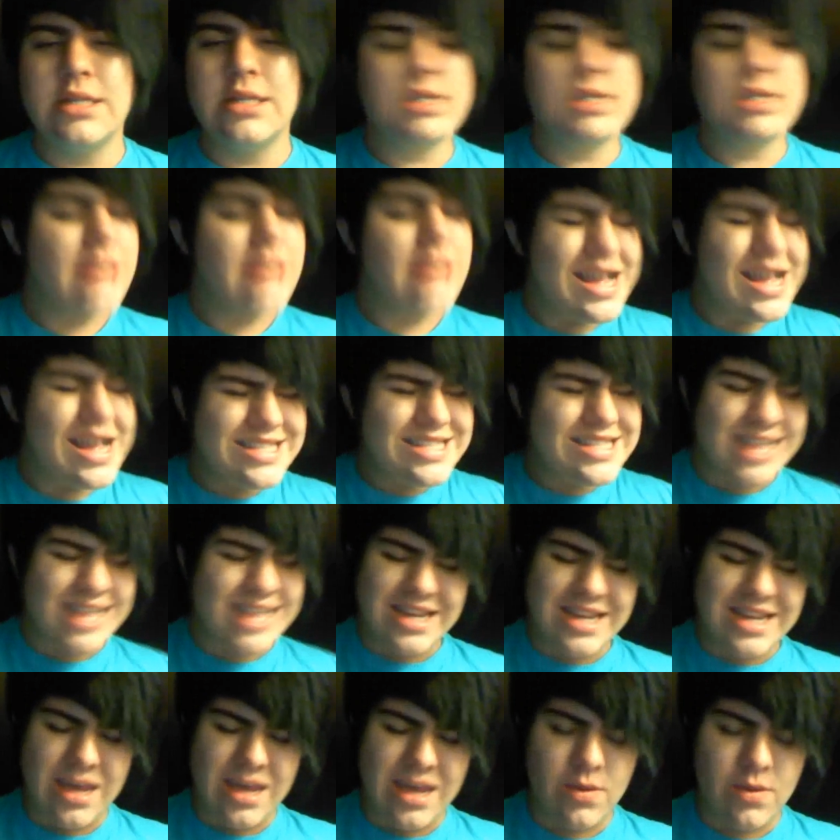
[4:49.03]
sad, sad
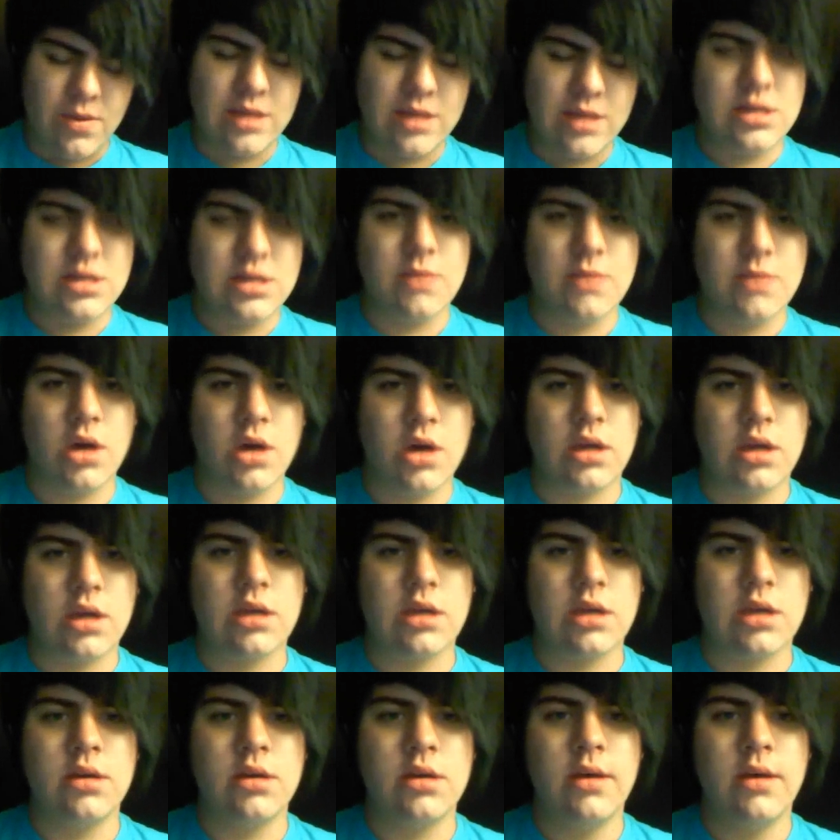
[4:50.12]
day when I stop talking.
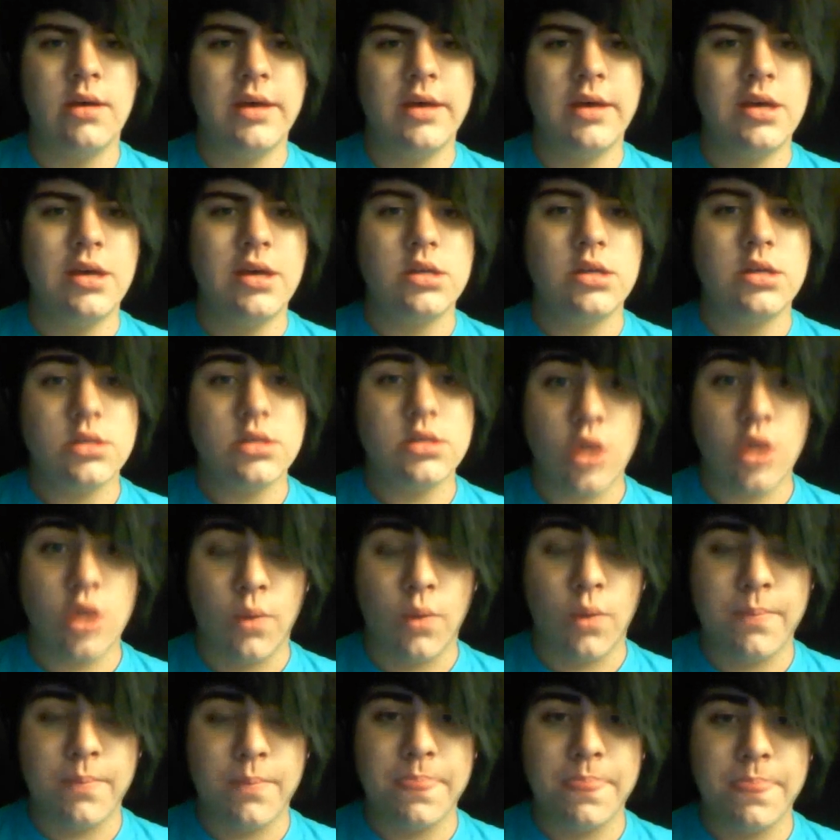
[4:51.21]
So,
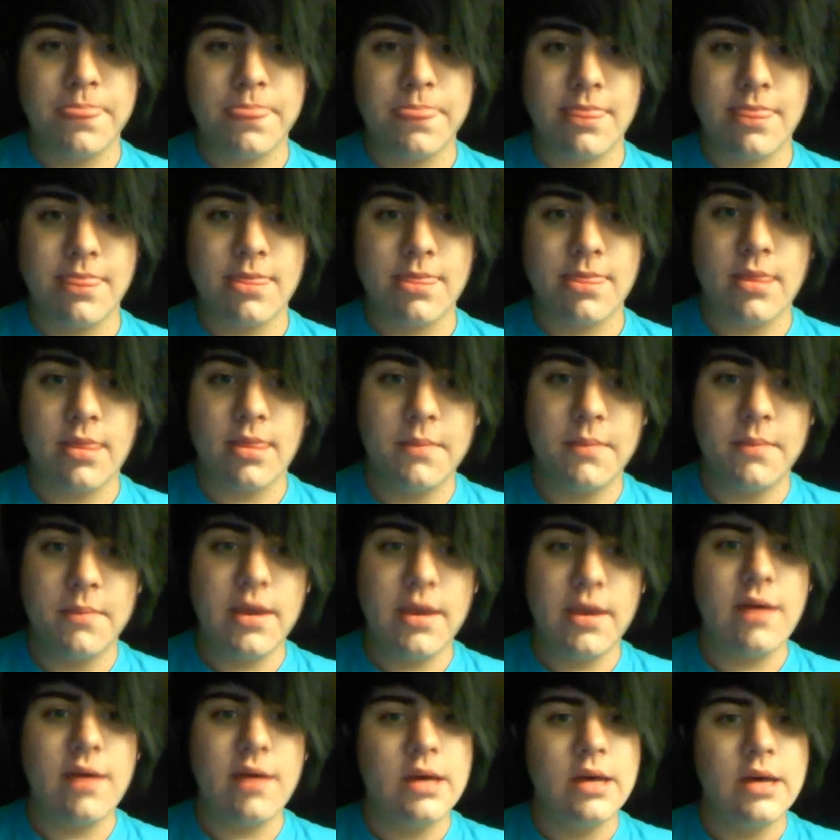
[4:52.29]
but yeah,
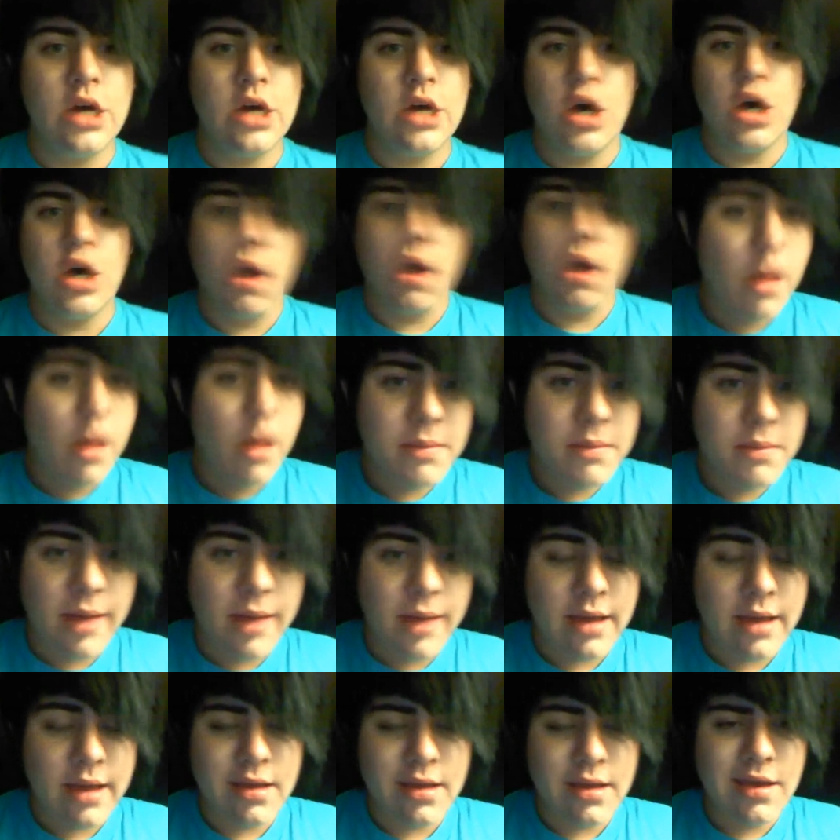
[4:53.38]
I'll be back,
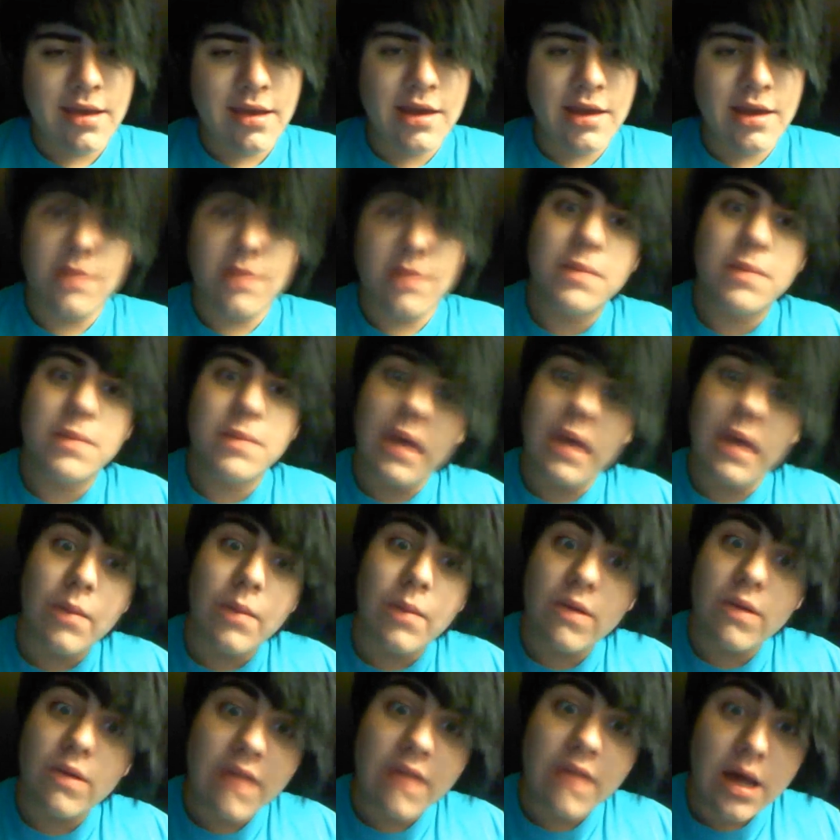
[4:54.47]
and I'll be making
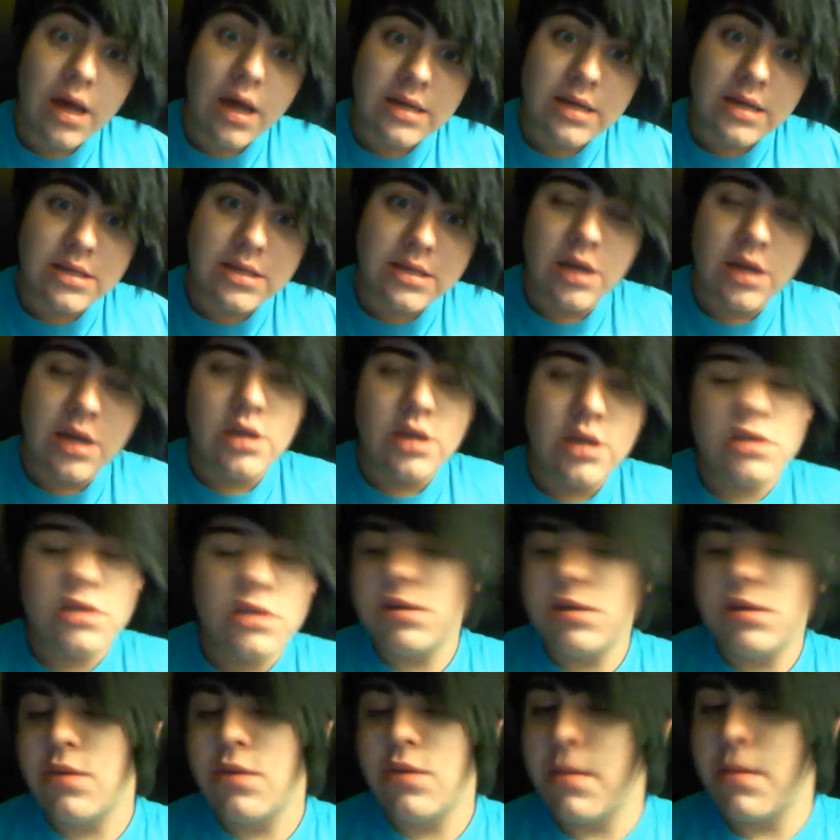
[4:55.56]
more vlogs, so
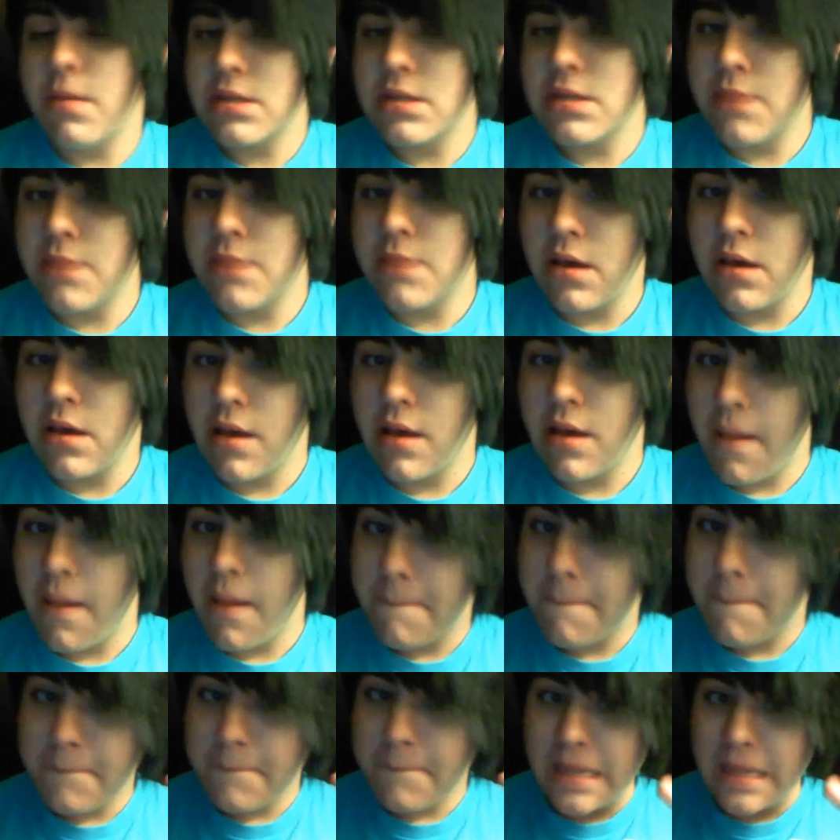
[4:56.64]
you won't miss me.
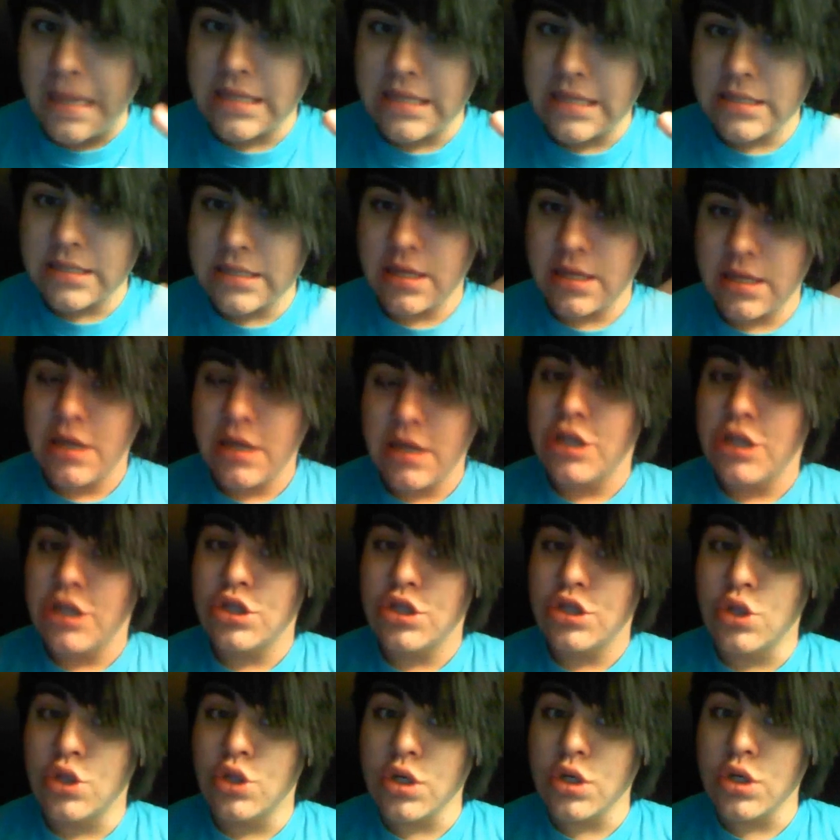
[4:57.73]
Peace.
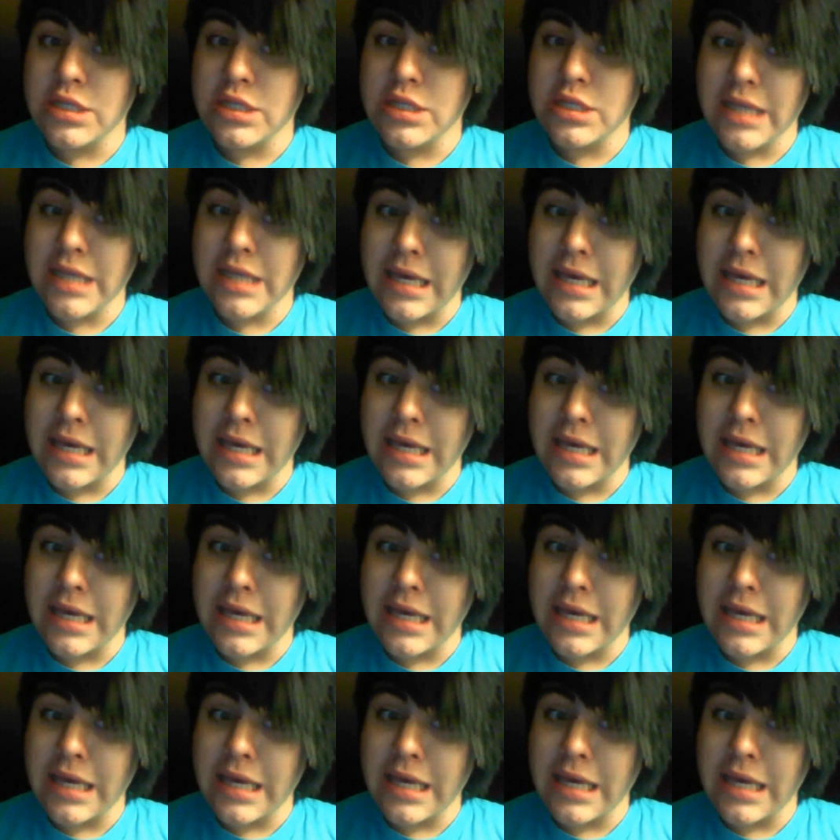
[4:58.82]
Do it.